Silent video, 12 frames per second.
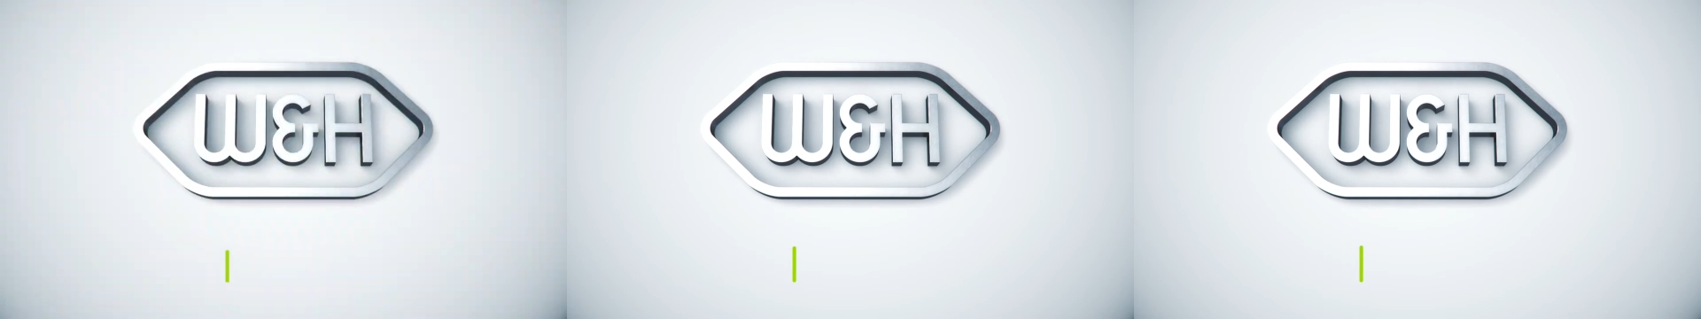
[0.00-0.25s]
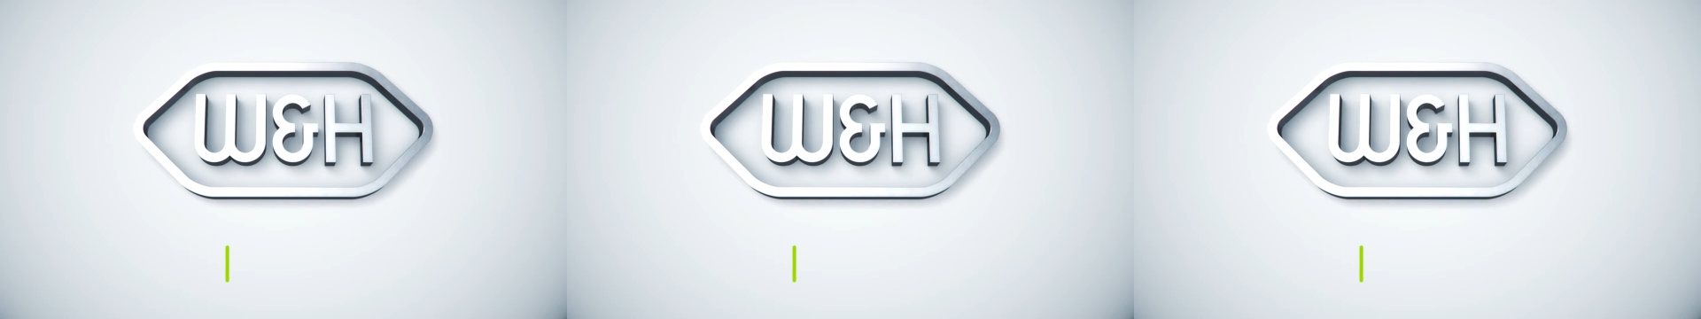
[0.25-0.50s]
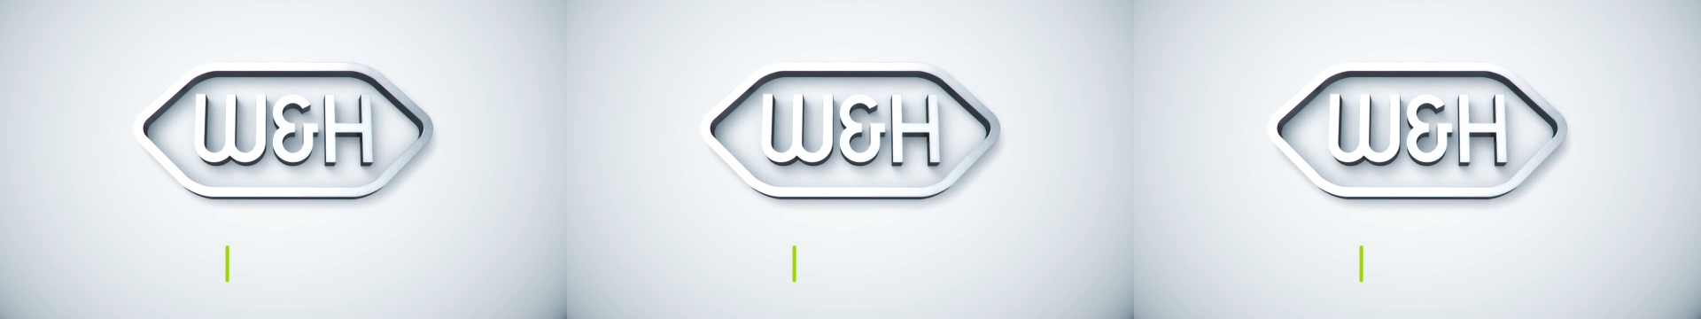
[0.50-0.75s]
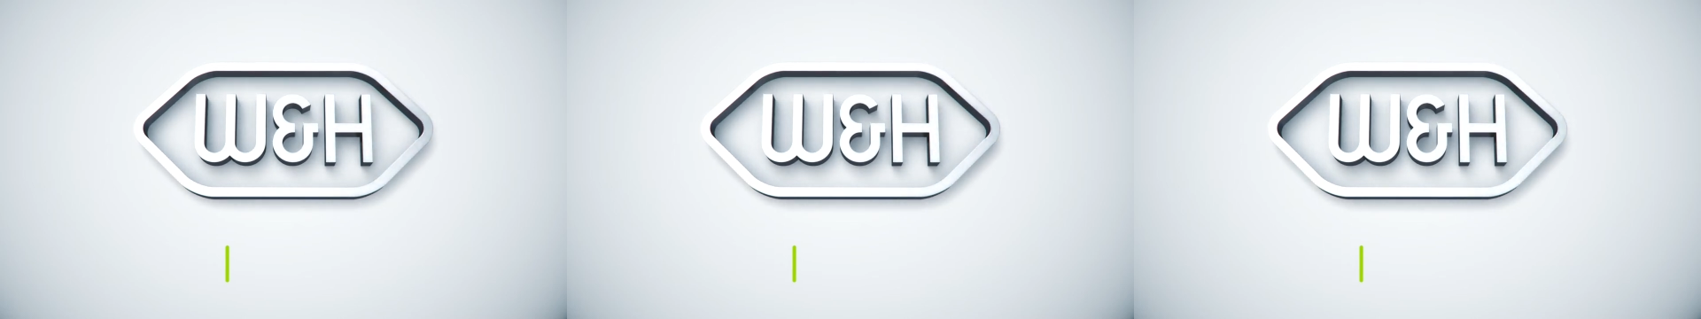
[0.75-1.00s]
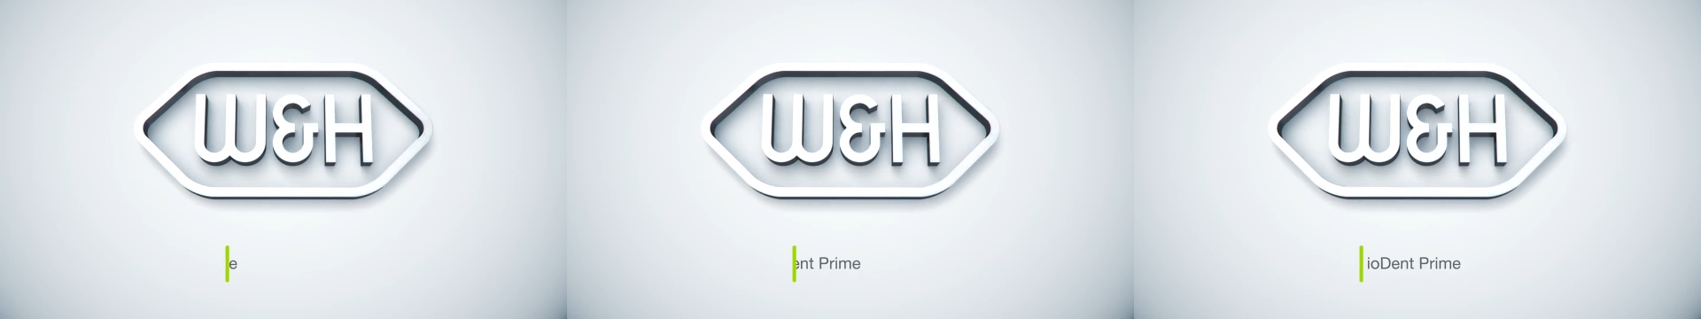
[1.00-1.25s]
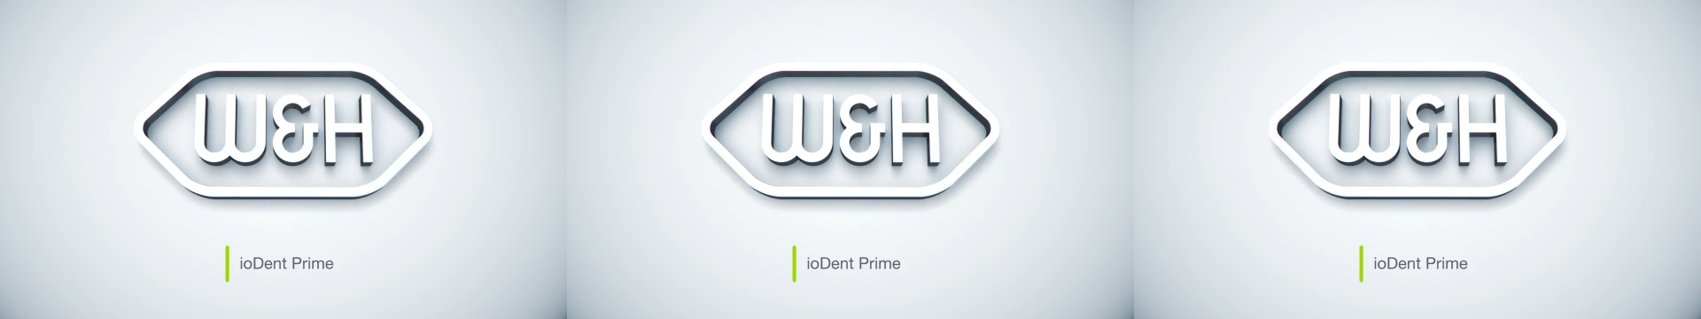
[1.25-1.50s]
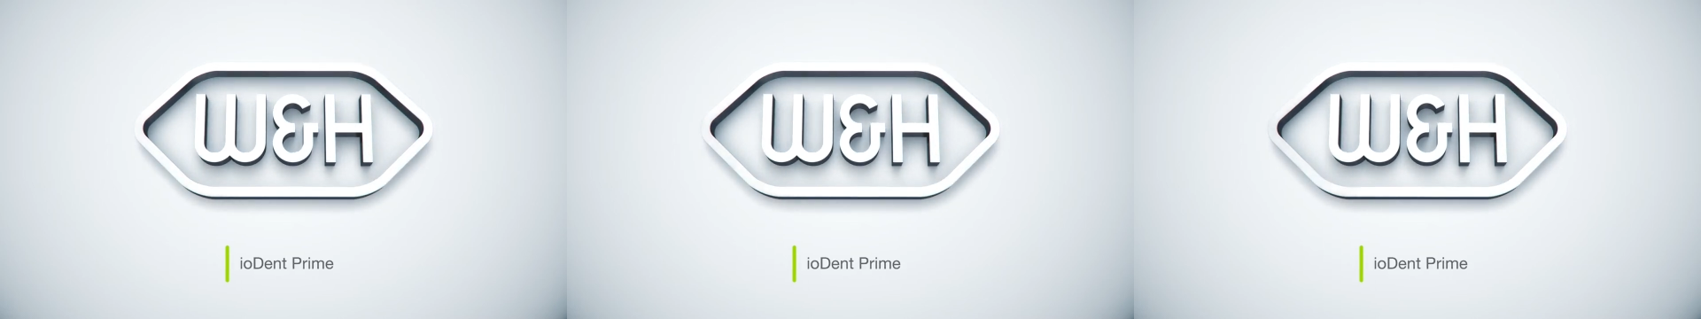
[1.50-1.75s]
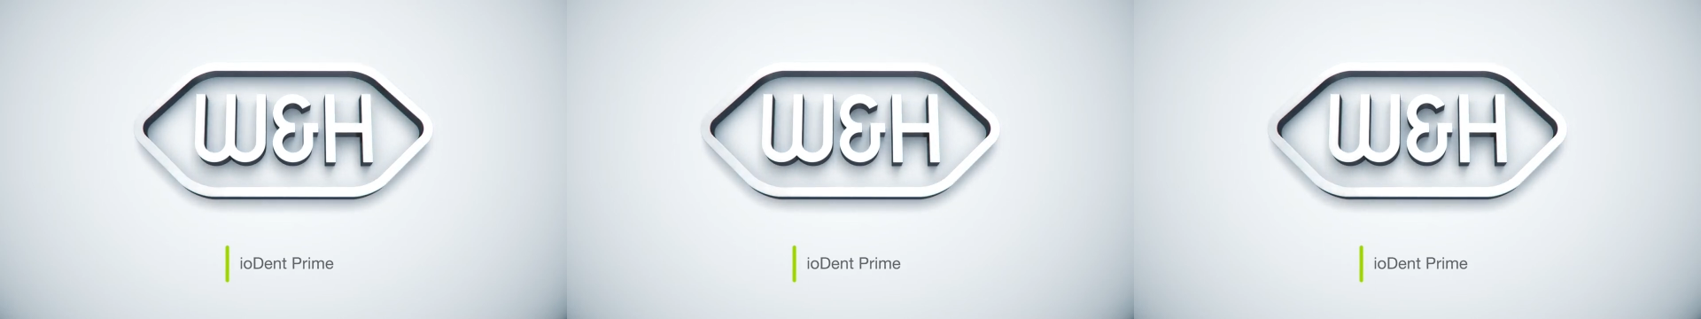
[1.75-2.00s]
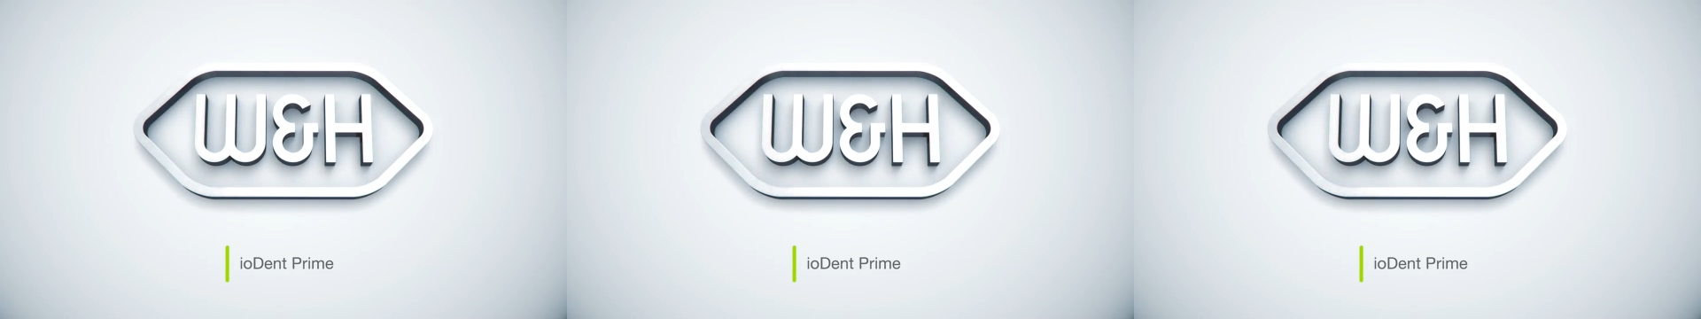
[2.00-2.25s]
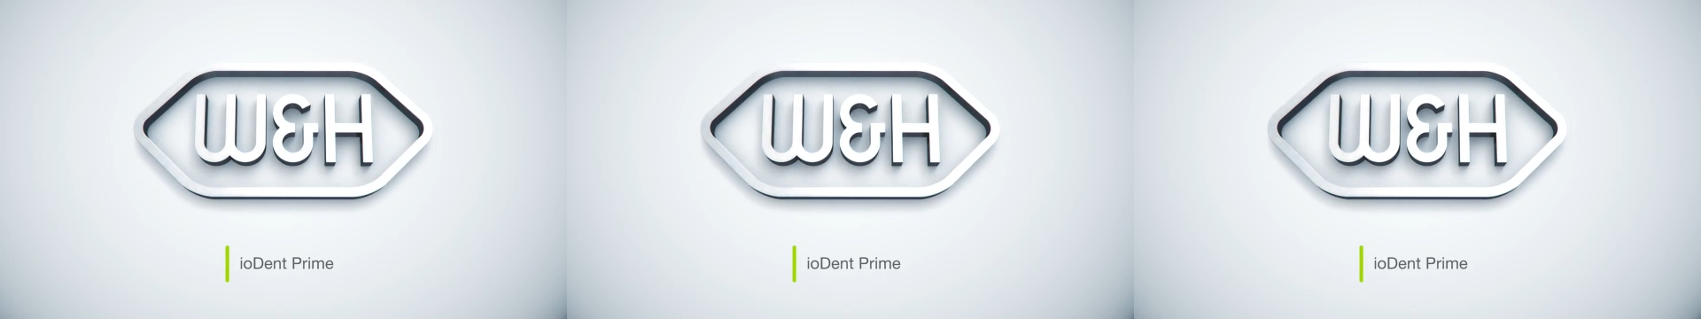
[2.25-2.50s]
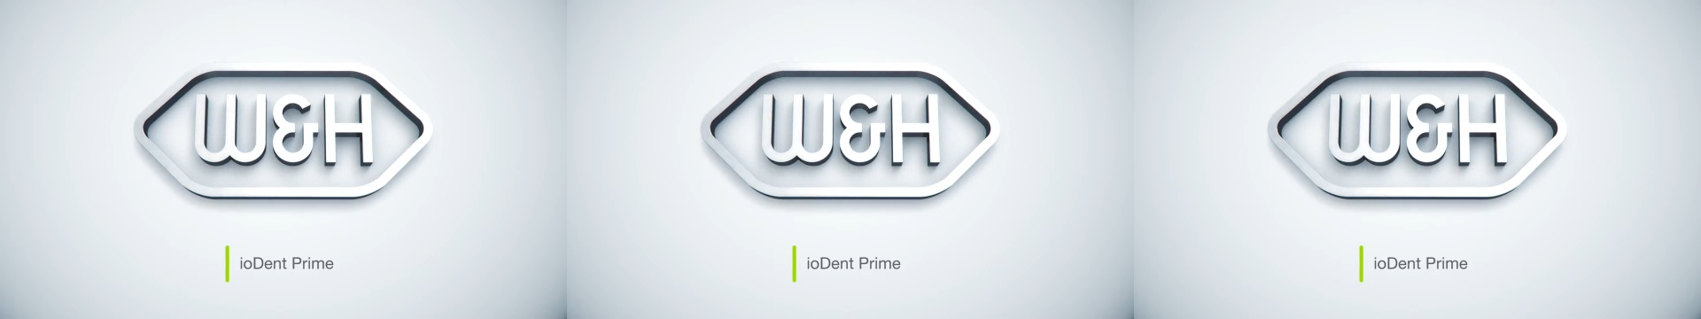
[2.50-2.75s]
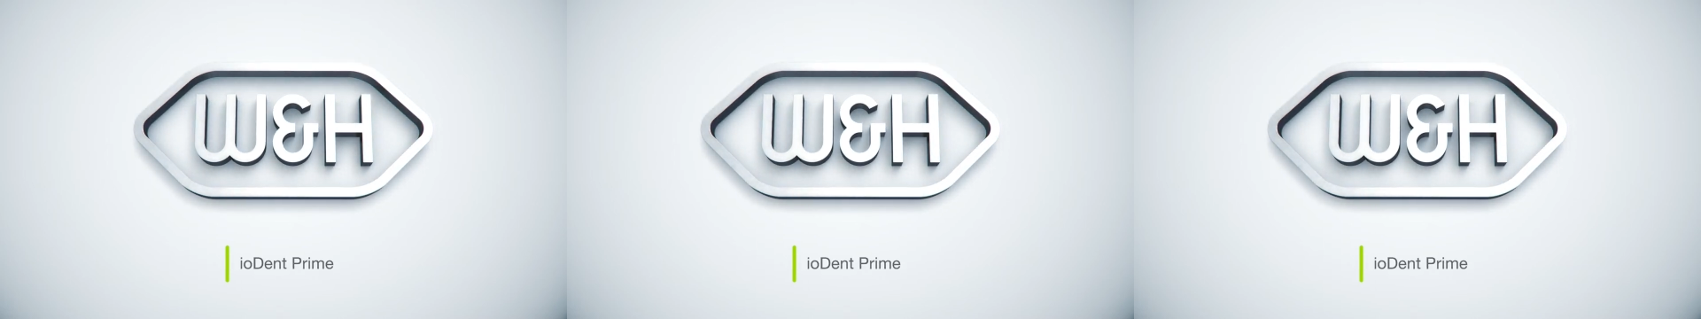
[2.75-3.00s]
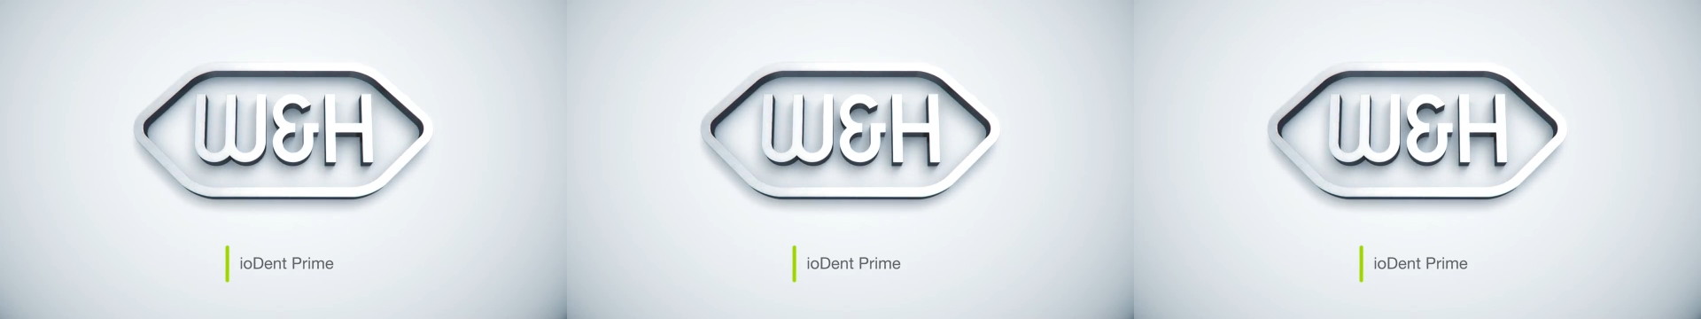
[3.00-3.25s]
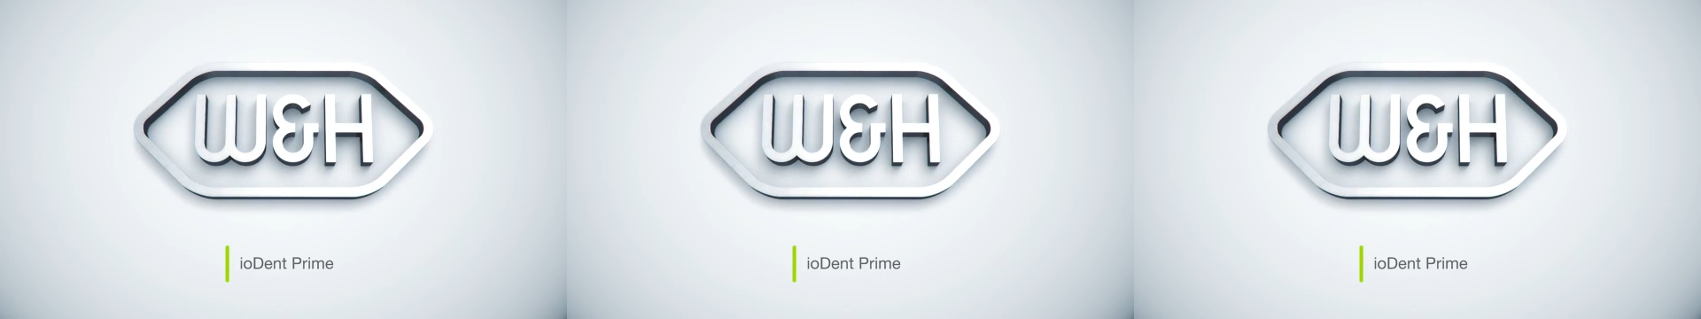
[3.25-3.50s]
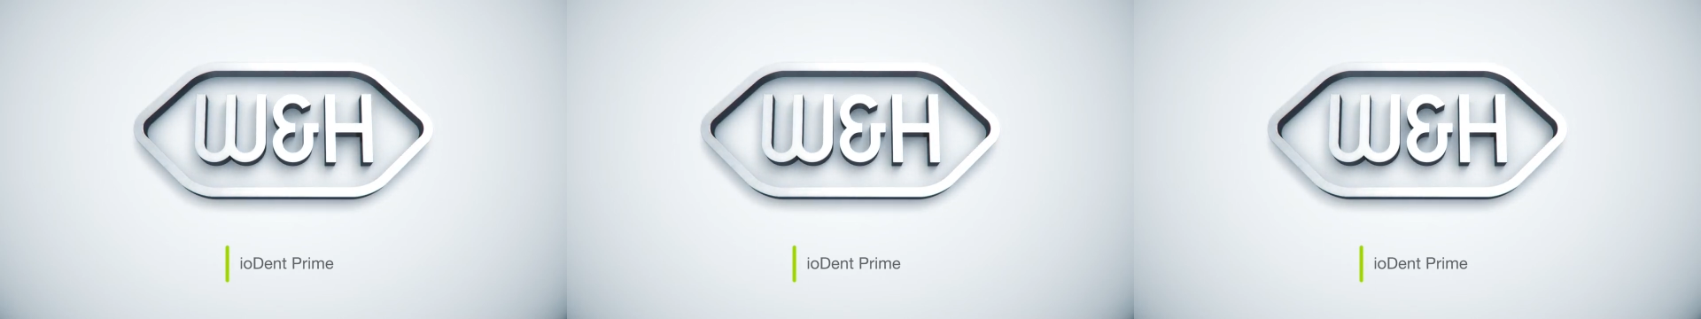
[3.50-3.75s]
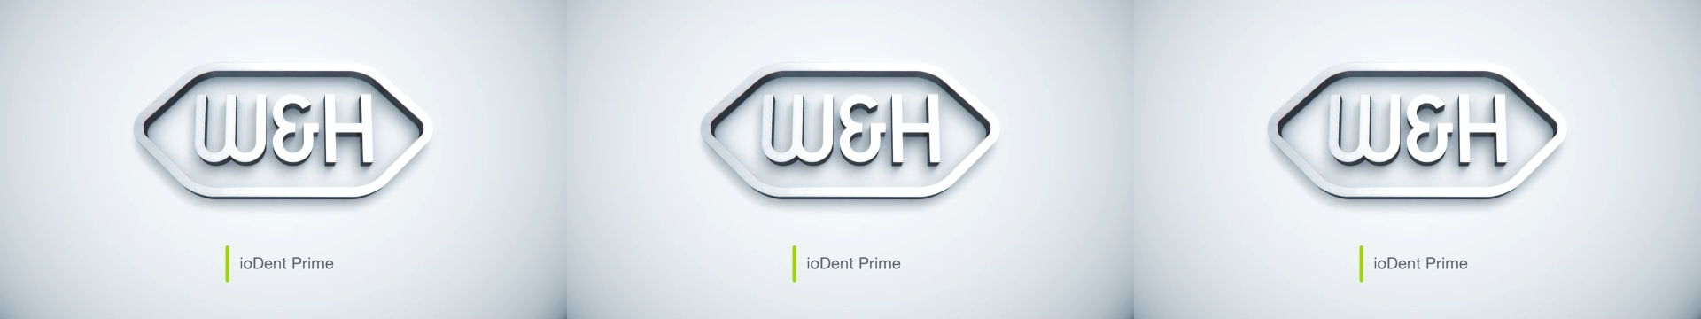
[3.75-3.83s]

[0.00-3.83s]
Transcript: No face is visible, so there are no lips to read.